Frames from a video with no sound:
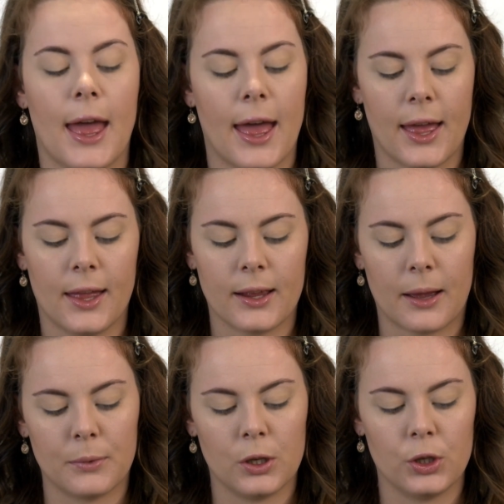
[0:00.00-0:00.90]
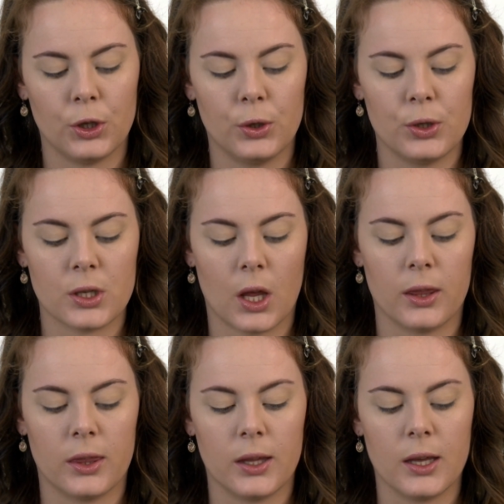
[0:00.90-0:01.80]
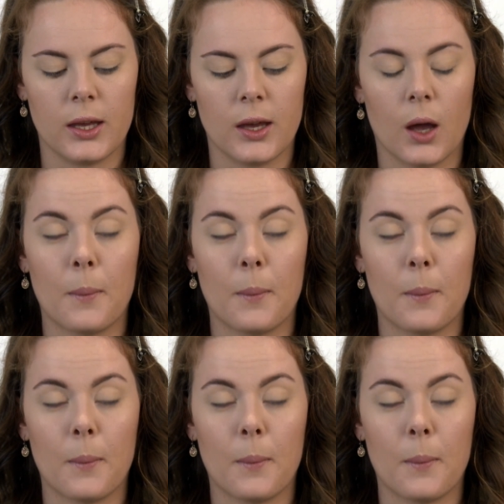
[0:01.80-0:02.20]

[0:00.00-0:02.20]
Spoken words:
and I'm going to use the